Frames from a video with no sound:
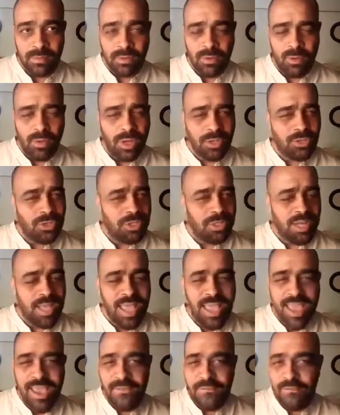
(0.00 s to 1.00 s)
Question
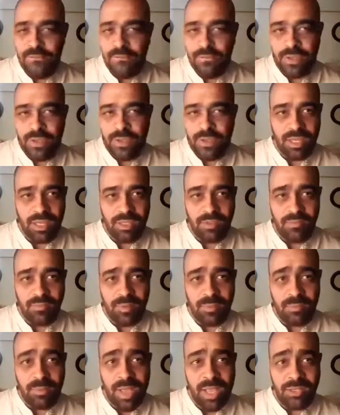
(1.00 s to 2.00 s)
everything you've
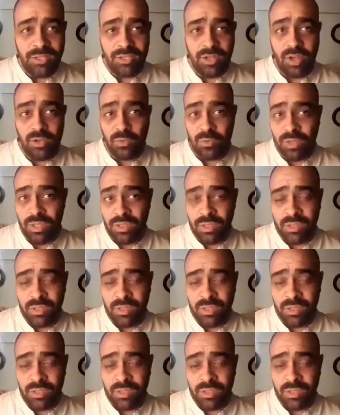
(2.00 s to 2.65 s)
been passed on with.